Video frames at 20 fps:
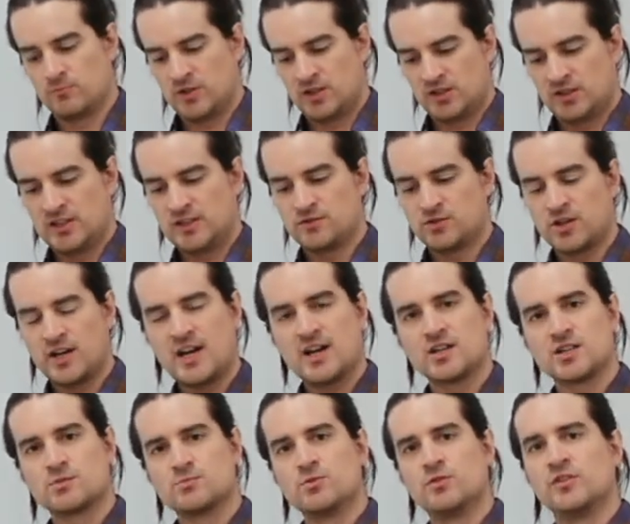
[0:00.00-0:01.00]
when it leaves your hand,
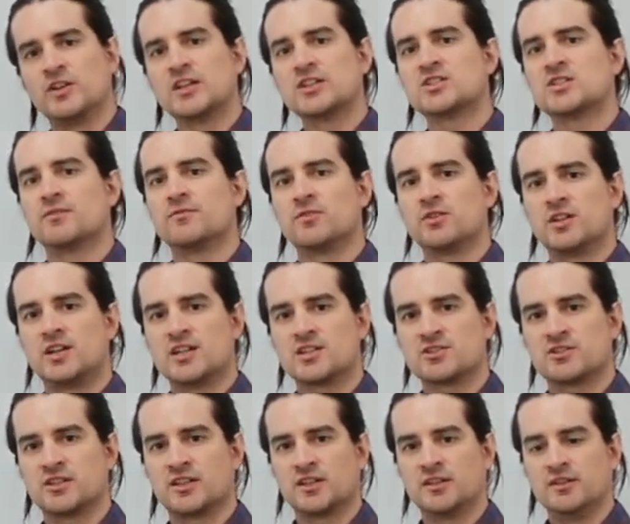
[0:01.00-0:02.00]
it's moving at some
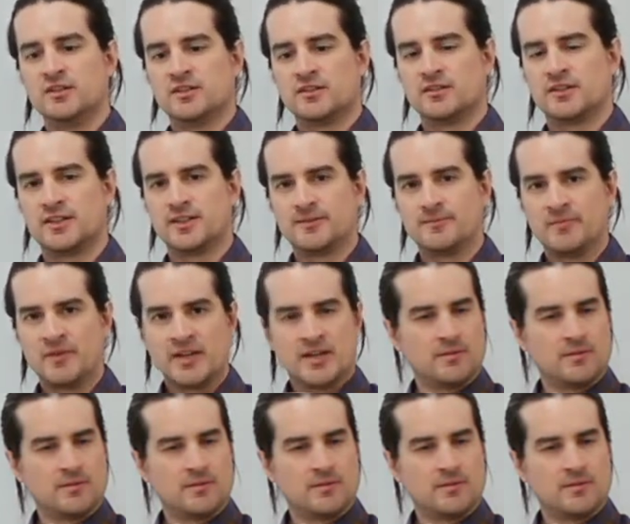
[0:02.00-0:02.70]
velocity, right?